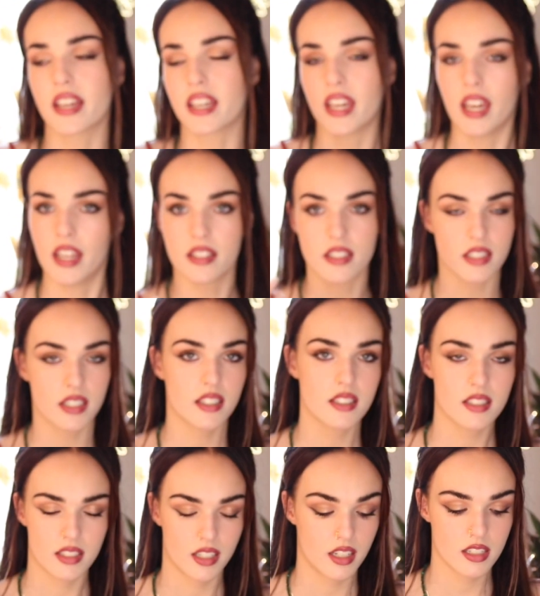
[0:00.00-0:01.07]
like,
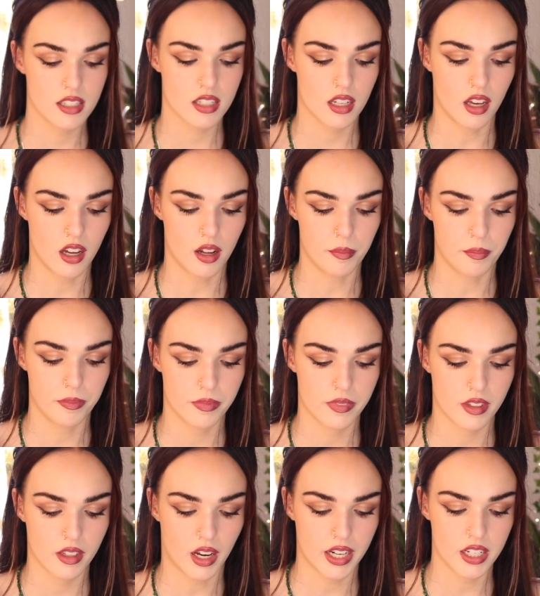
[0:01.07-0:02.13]
incense scent.
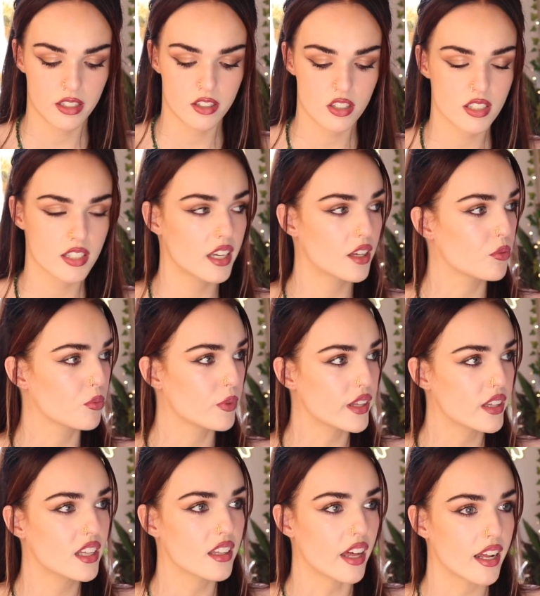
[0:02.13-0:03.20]
I just, like,
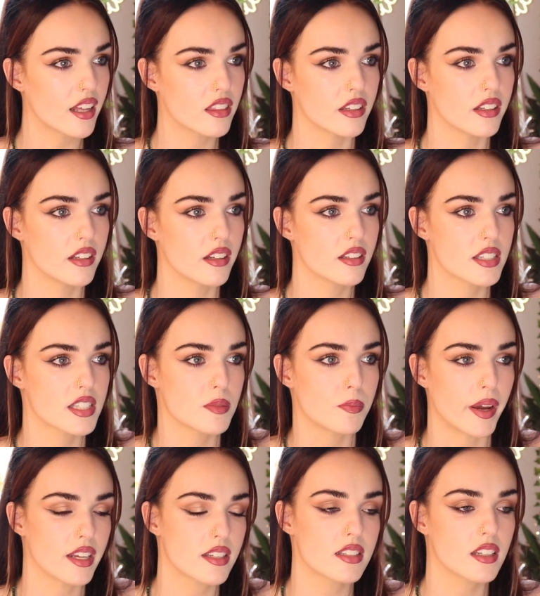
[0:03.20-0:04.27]
really like the
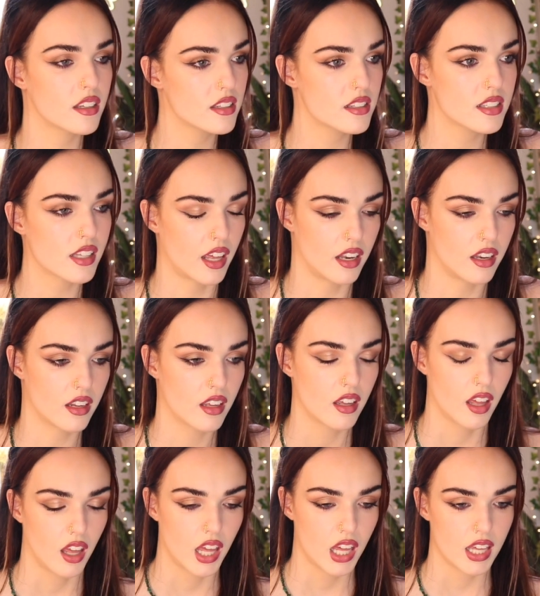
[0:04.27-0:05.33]
spices,
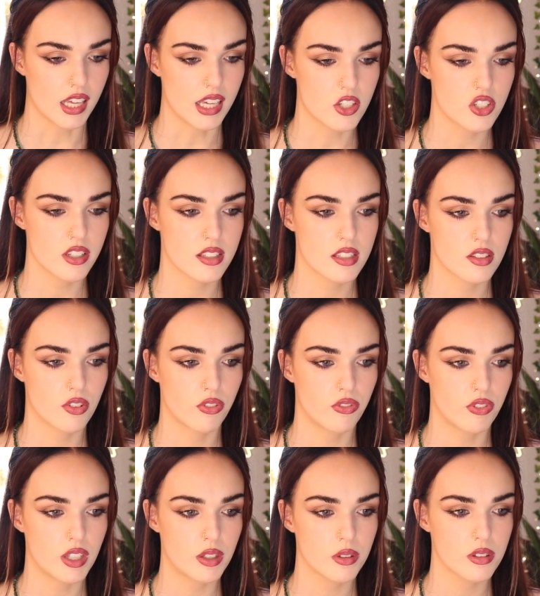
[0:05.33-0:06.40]
and it just
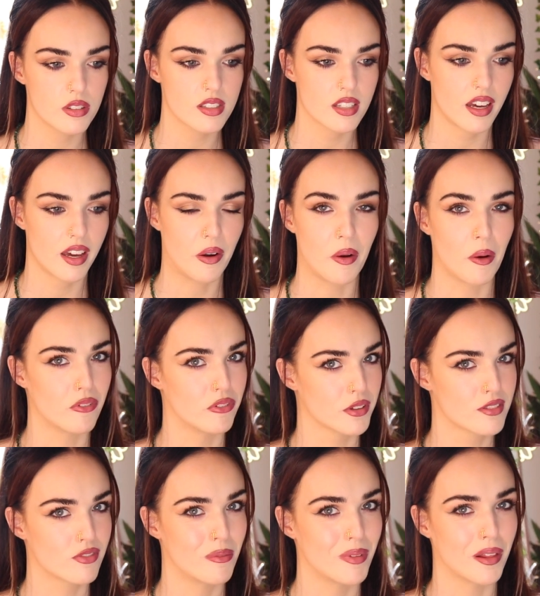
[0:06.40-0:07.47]
feels, I don't know, it
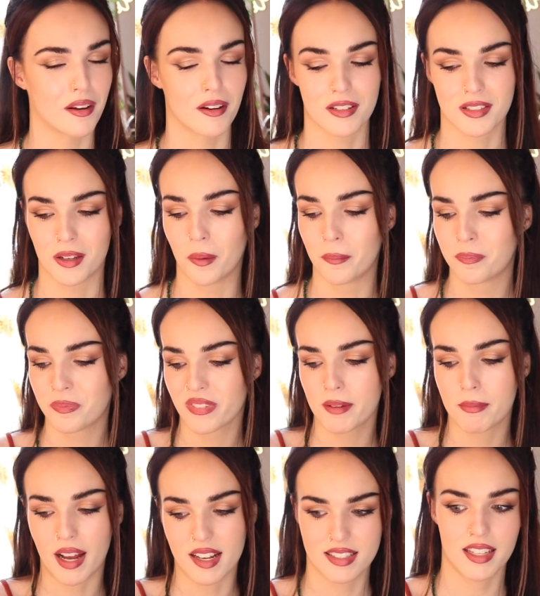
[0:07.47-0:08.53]
feels familiar. So,
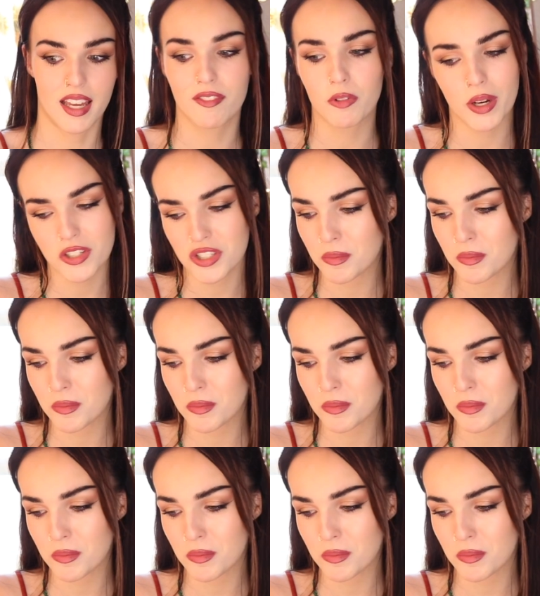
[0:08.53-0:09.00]
past life,